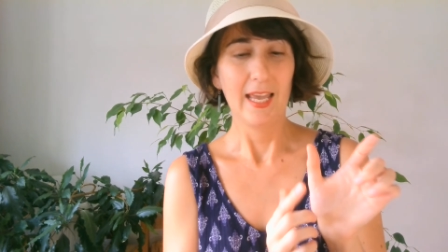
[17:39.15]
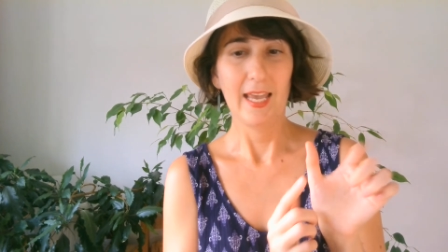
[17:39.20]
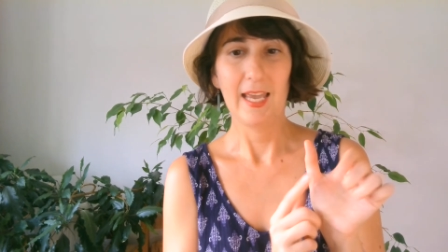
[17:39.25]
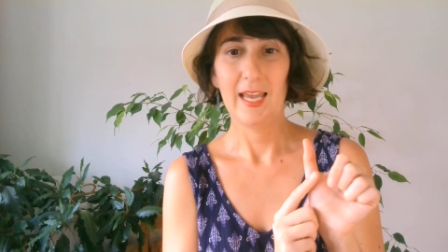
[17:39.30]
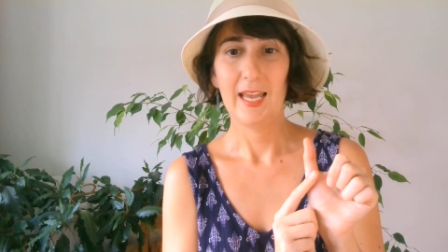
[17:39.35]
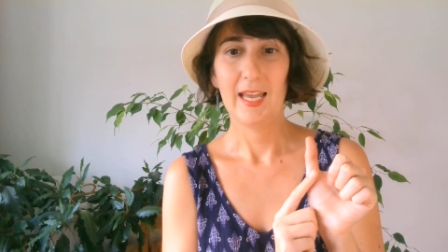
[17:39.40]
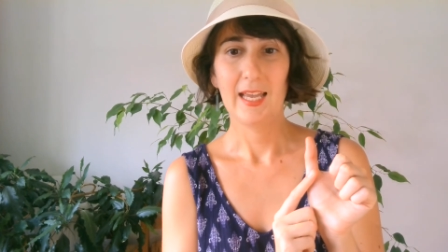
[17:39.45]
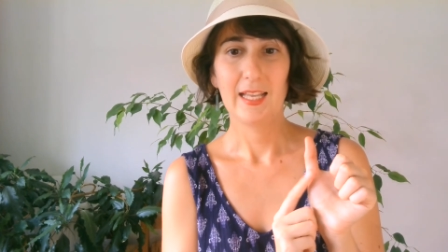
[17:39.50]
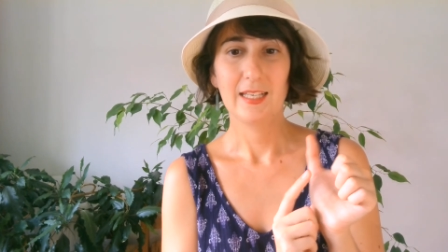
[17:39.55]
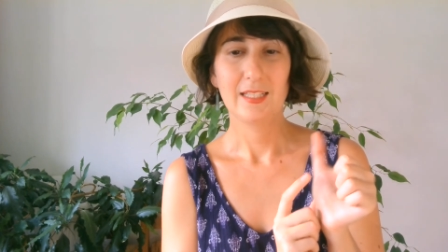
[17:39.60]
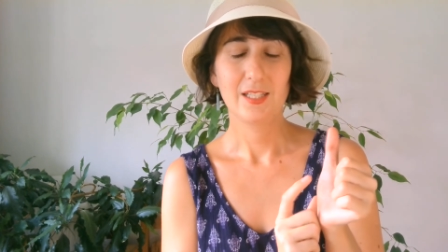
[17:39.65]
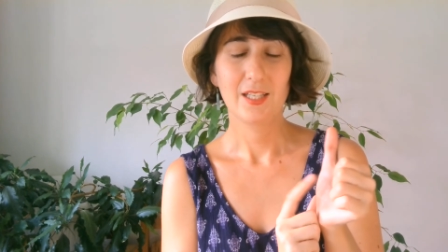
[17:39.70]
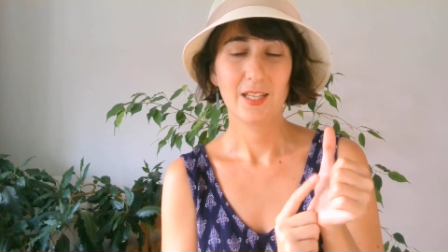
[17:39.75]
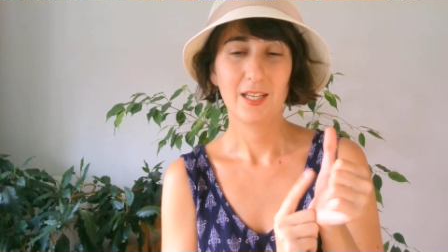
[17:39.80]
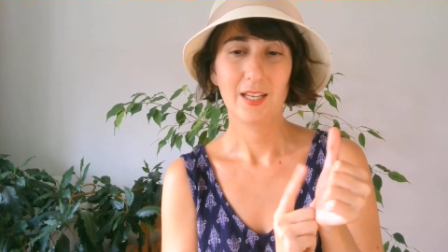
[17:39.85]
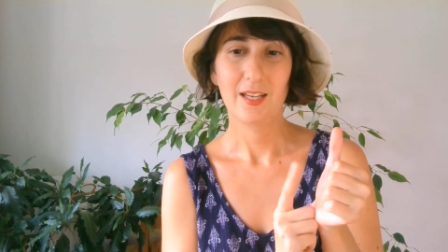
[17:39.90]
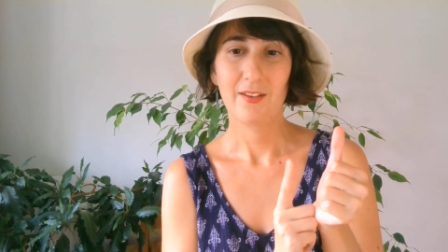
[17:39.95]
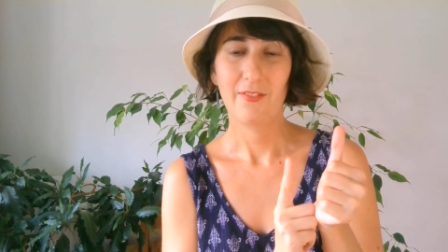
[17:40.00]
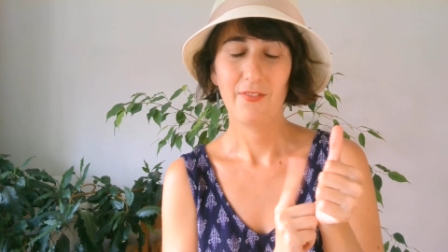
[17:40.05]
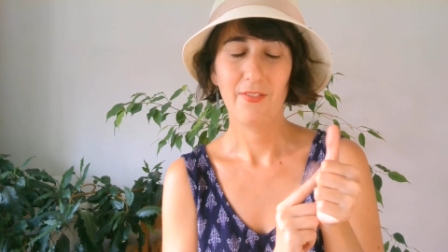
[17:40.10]
And
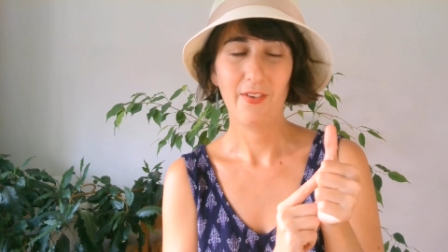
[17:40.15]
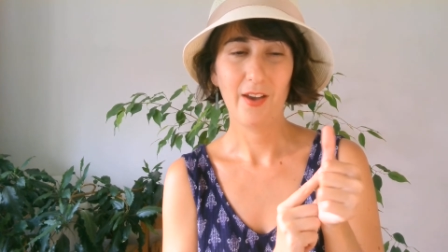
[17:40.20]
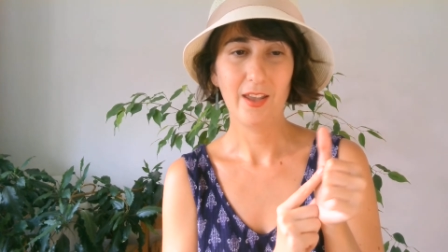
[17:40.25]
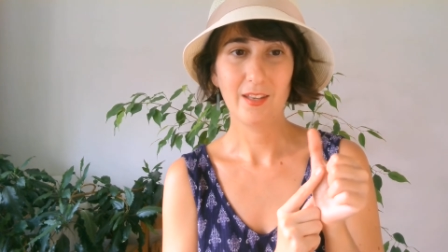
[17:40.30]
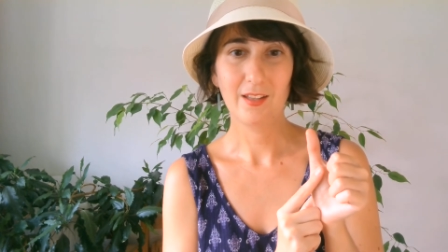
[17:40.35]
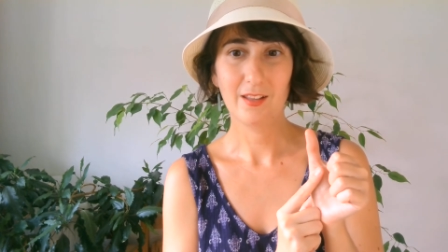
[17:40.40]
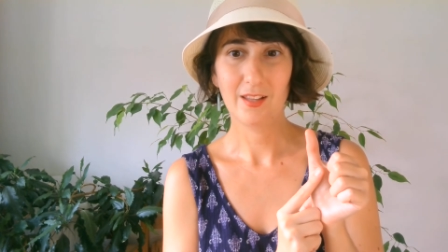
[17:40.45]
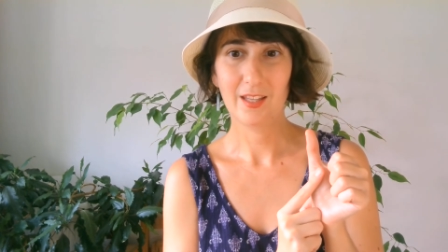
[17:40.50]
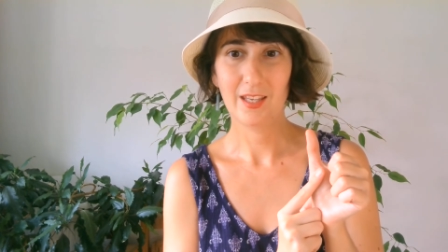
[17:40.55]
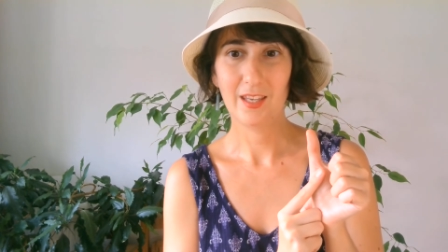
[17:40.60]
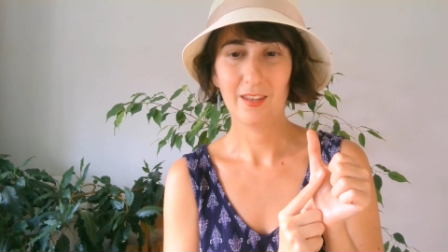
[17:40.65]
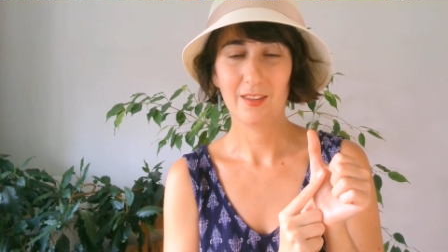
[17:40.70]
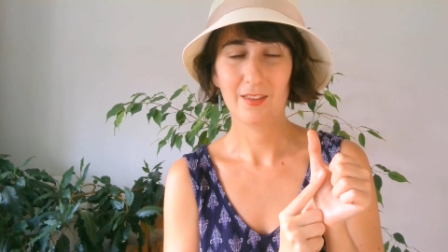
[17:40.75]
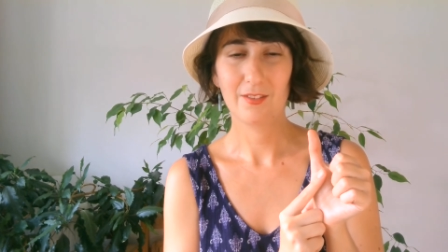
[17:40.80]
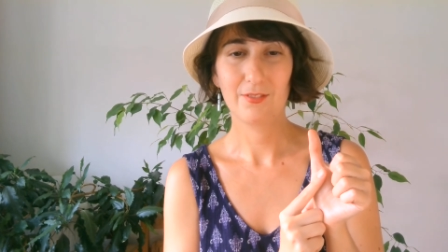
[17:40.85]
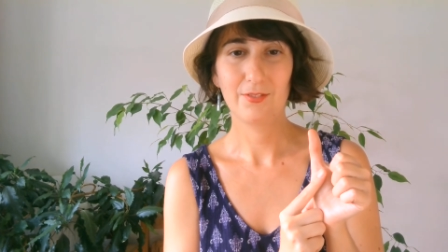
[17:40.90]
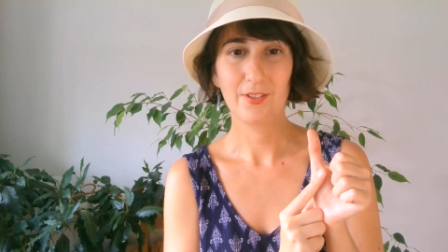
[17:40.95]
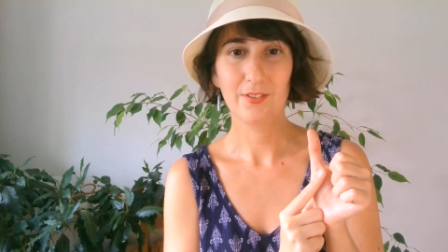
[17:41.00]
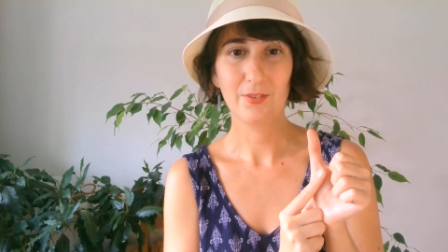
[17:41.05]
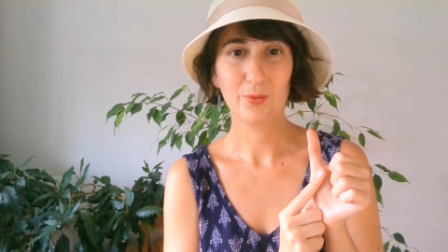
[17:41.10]
finally,
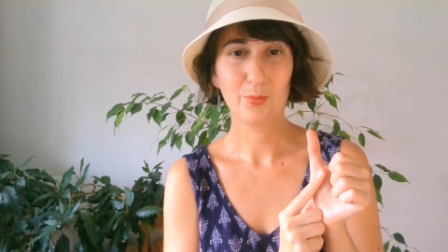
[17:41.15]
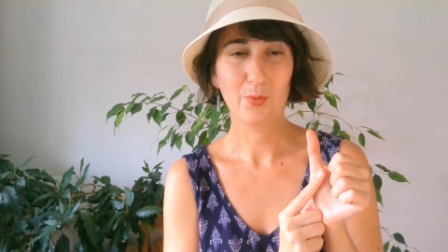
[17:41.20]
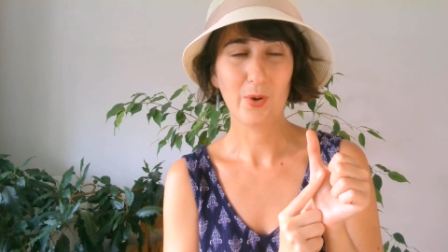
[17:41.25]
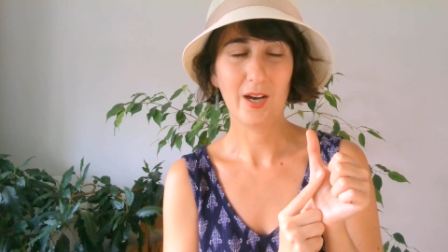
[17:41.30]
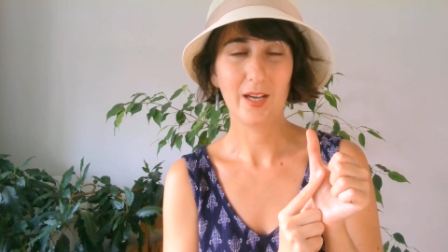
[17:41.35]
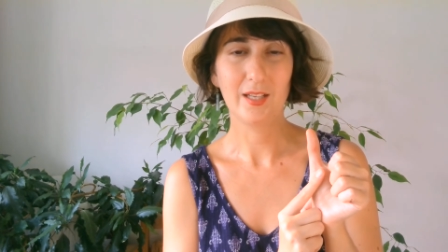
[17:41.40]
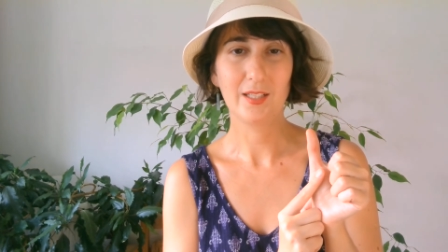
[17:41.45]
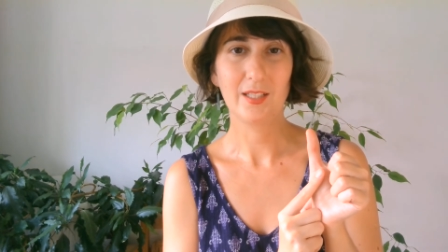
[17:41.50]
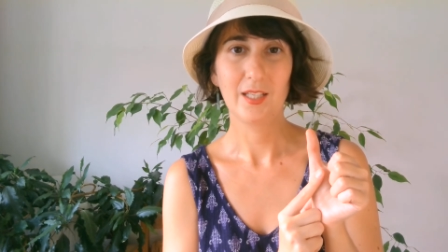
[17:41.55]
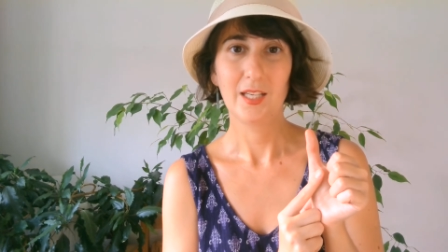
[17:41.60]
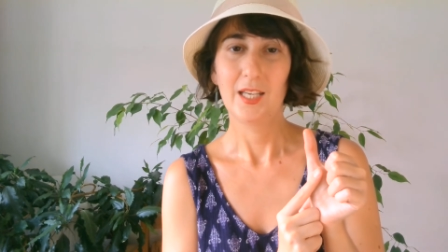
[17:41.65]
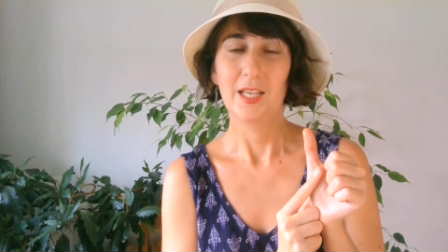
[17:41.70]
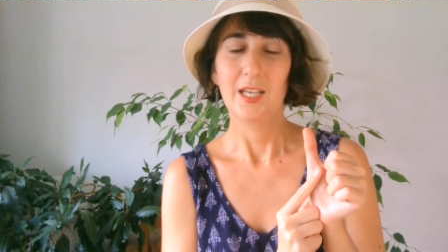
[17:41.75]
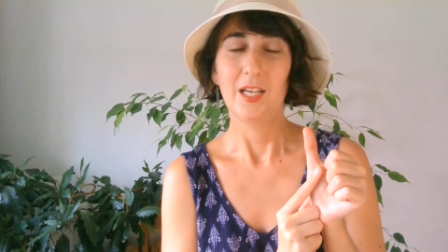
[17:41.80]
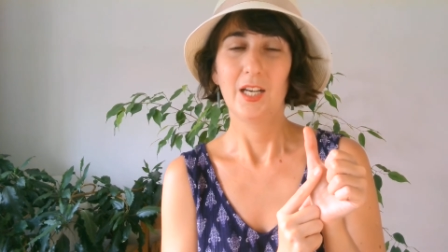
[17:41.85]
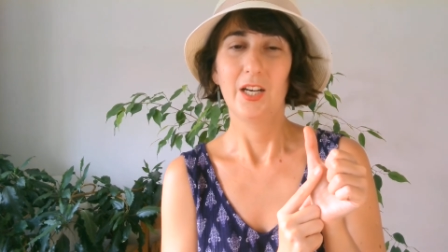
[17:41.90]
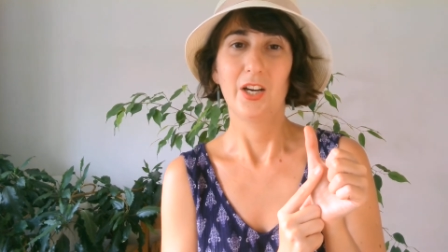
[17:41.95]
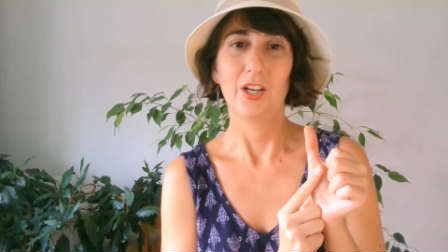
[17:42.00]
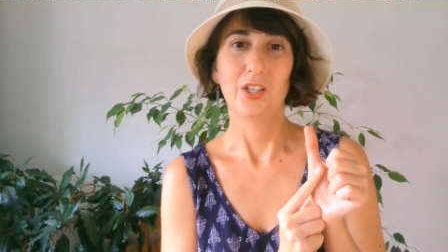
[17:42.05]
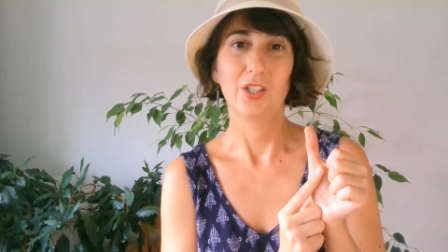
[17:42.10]
the 5th one,
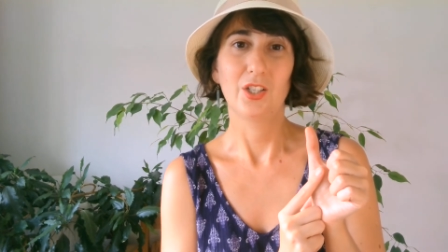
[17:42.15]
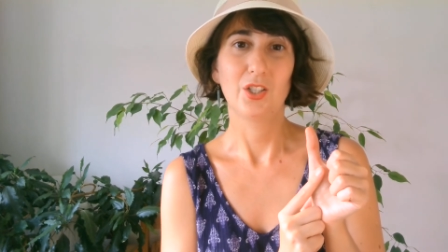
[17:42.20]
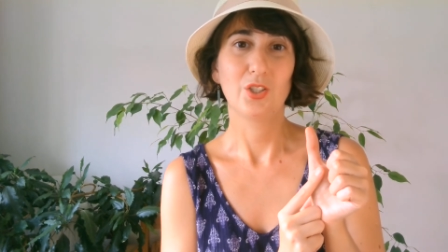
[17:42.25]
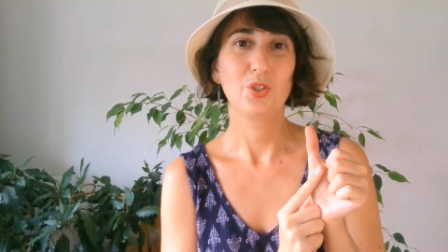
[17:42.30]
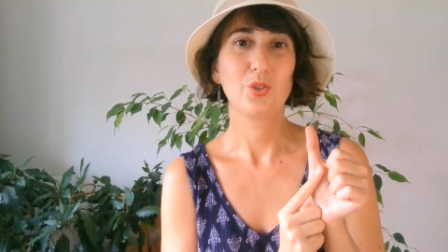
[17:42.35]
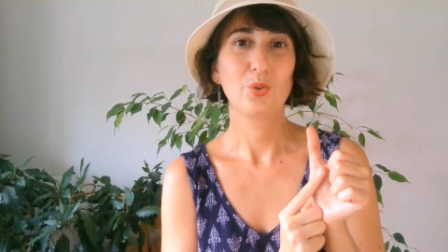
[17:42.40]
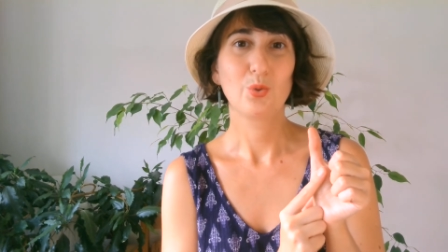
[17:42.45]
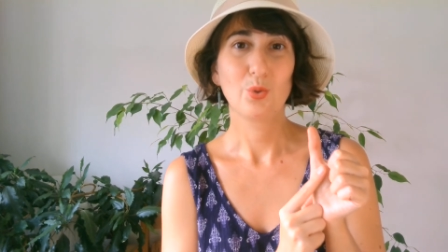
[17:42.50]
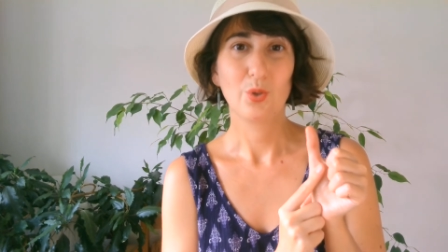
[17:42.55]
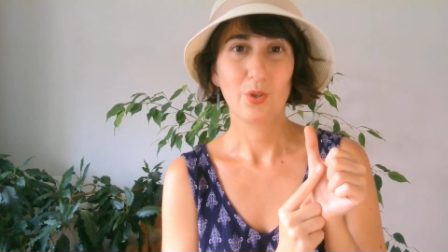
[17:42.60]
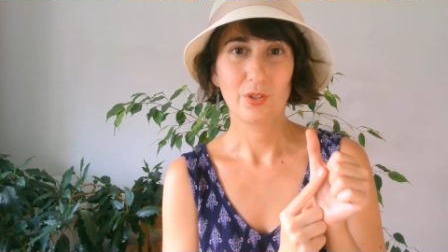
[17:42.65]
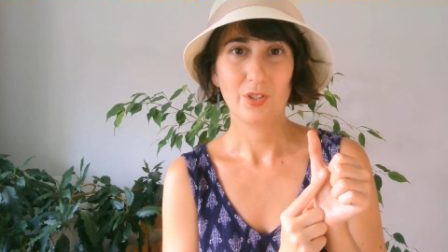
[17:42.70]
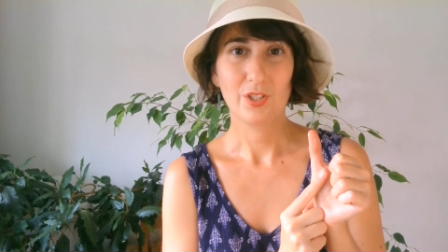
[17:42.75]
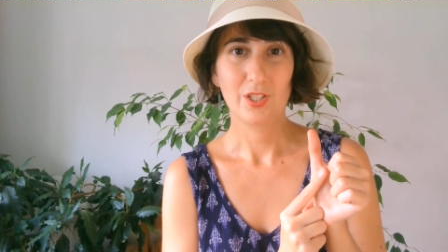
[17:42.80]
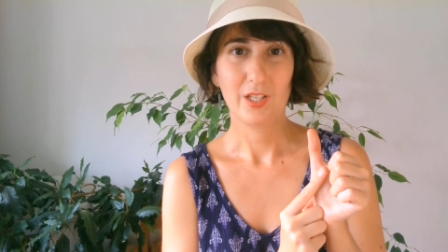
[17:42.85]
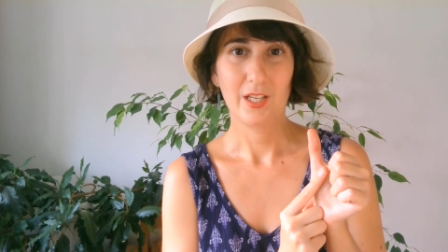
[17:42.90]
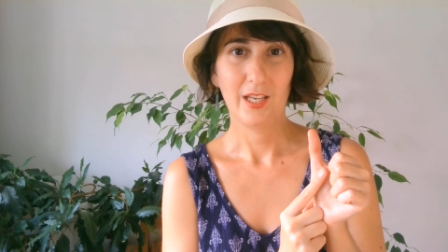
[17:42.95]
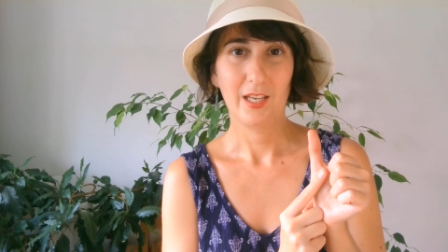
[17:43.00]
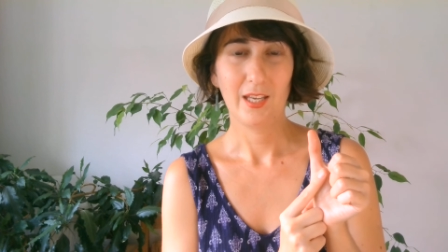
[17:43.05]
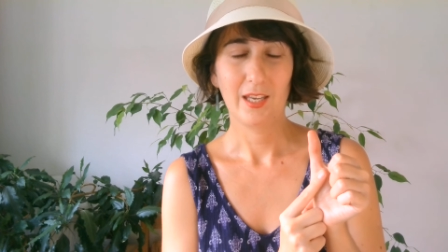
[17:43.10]
do not
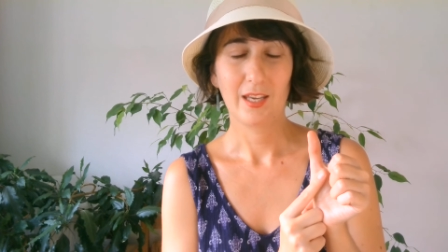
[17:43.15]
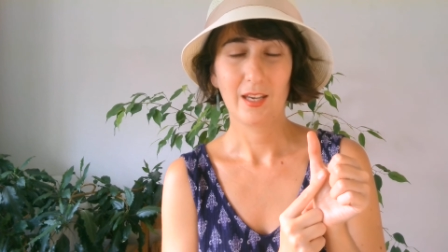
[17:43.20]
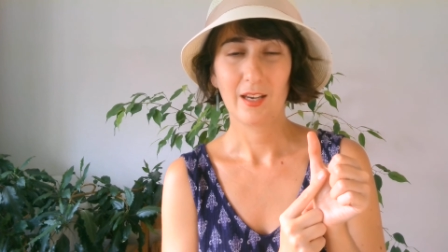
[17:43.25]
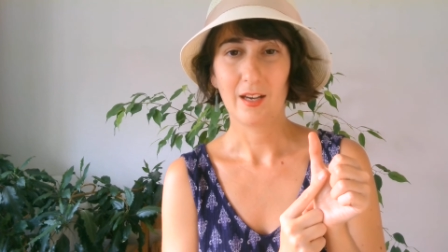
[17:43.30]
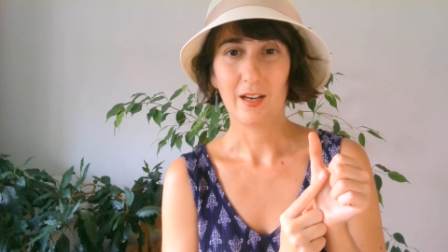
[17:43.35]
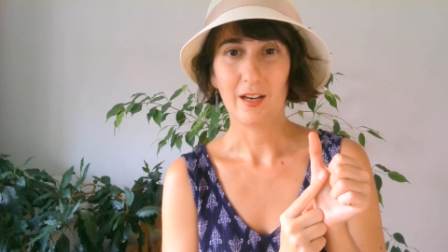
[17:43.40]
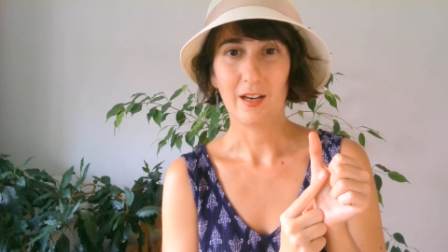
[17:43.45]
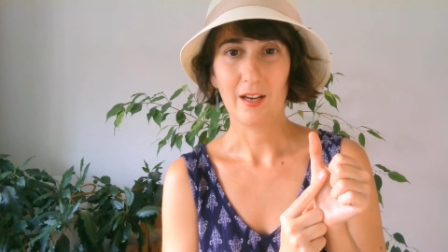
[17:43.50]
take